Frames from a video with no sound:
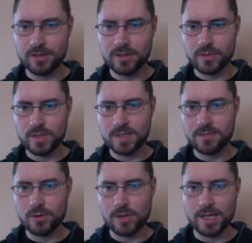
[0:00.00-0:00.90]
So it's as if
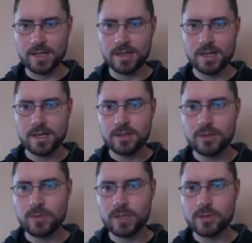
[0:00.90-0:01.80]
you had two
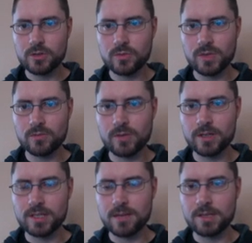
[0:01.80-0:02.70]
pictures, one right on
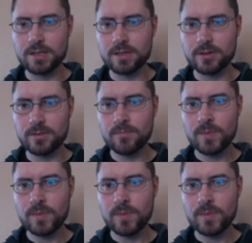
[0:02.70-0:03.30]
top of the other.